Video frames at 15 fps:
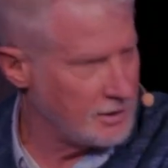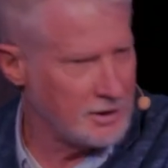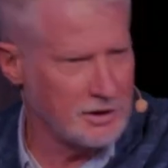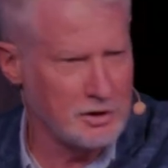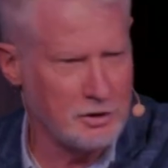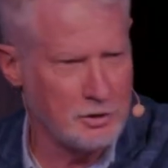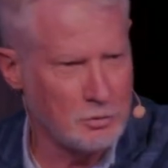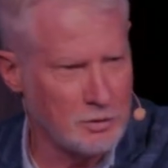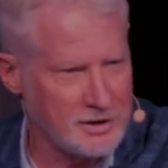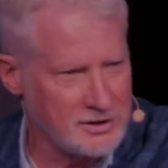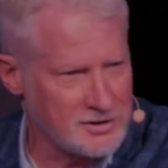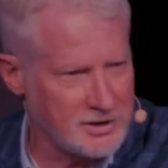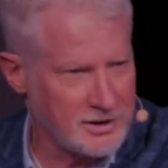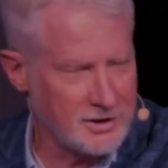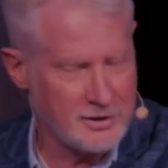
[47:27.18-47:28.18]
And you know what he
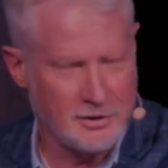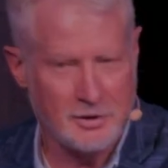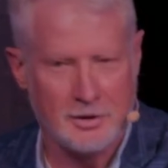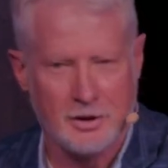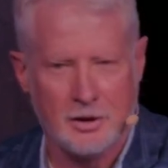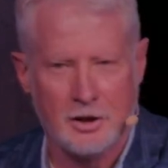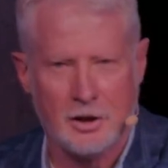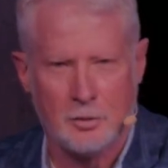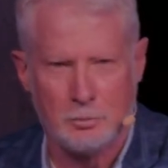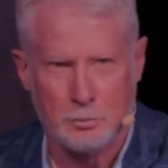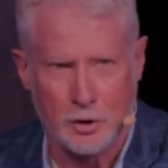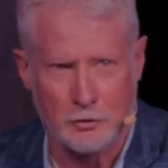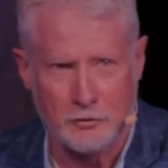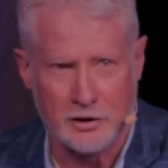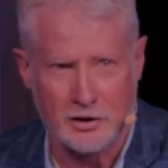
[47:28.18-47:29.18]
said?
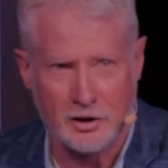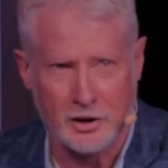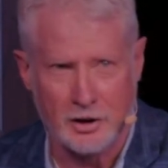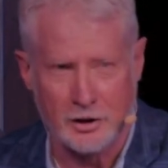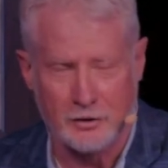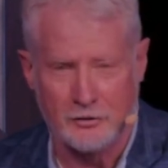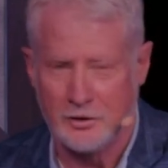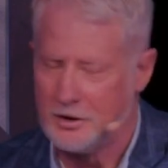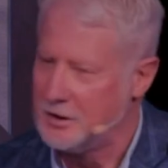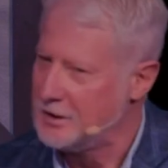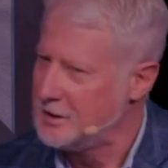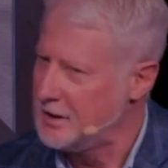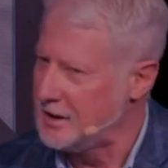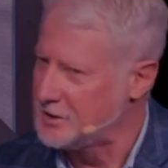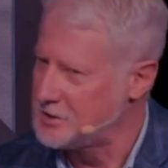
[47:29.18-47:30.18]
Perfect love
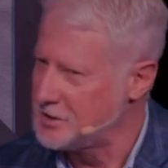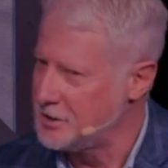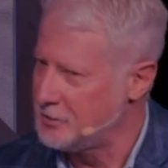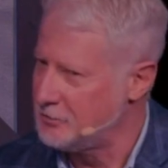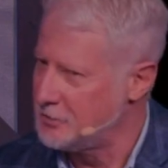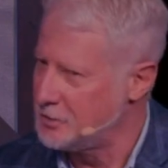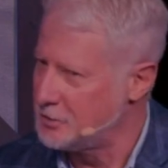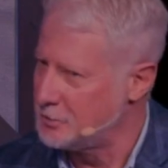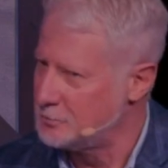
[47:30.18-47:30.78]
casts out fear.